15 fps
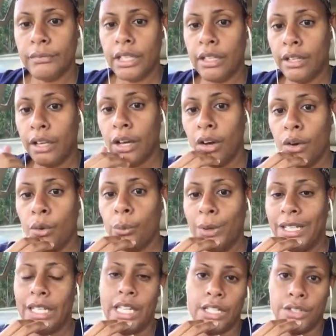
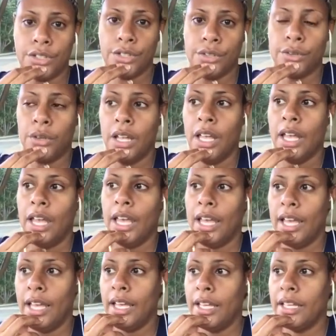We need to.
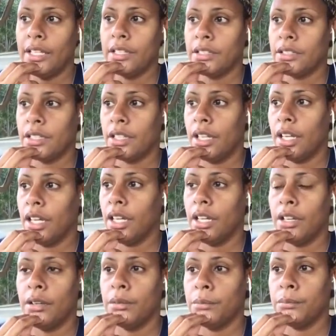And
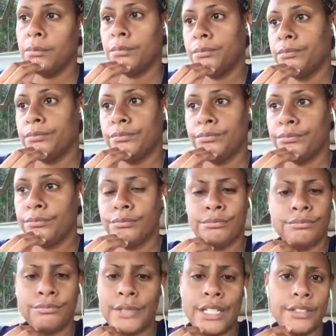
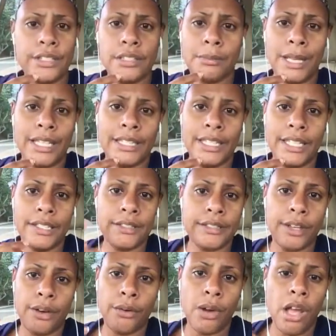that's just my thing.
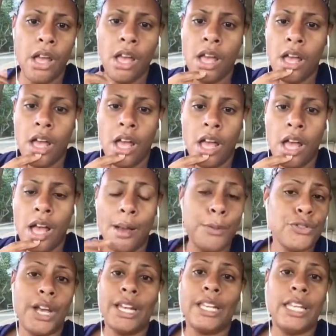So I'm
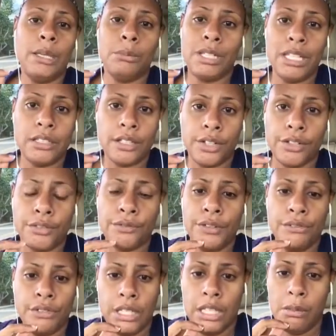going to try to keep these under
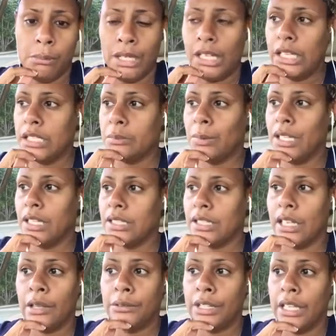15 minutes, because
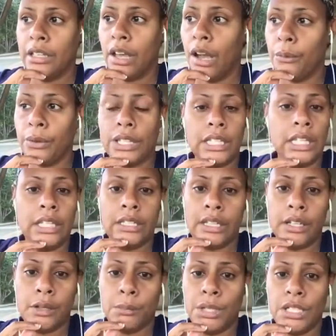I don't think y'all really need to
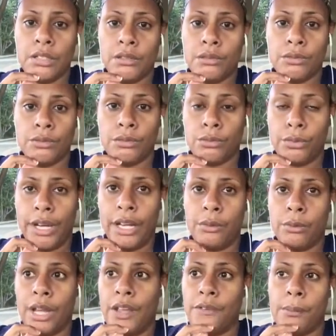hear me rant
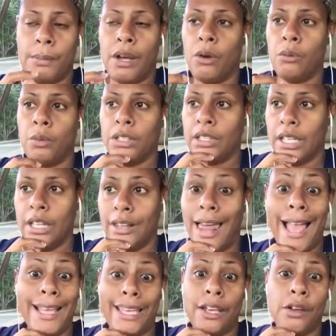and rave about what the hell
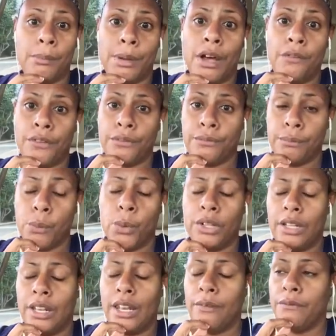I care about for
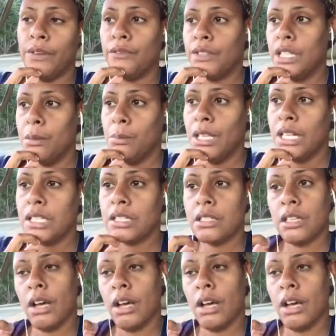more than 15 minutes.